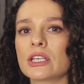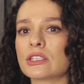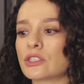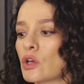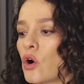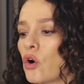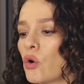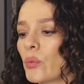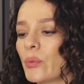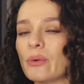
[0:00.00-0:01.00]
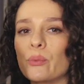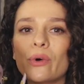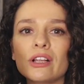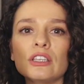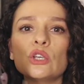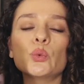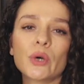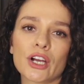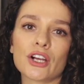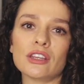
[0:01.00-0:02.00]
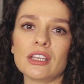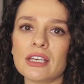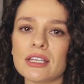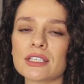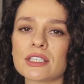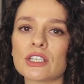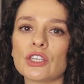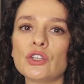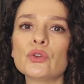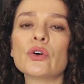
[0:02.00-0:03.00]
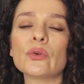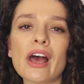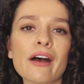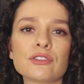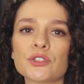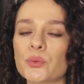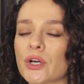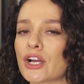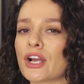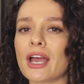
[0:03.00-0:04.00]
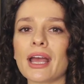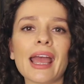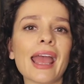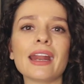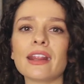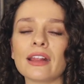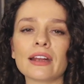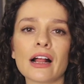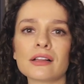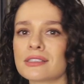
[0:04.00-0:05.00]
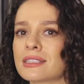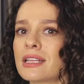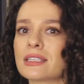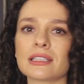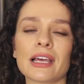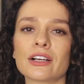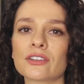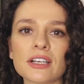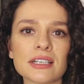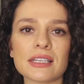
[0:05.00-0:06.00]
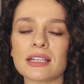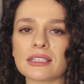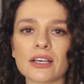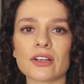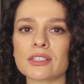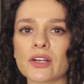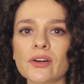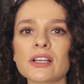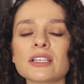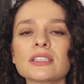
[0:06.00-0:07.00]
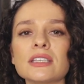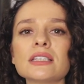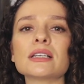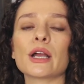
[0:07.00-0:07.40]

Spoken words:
so when you wear these you don't have to wear anything else that's like crazy, etc, because these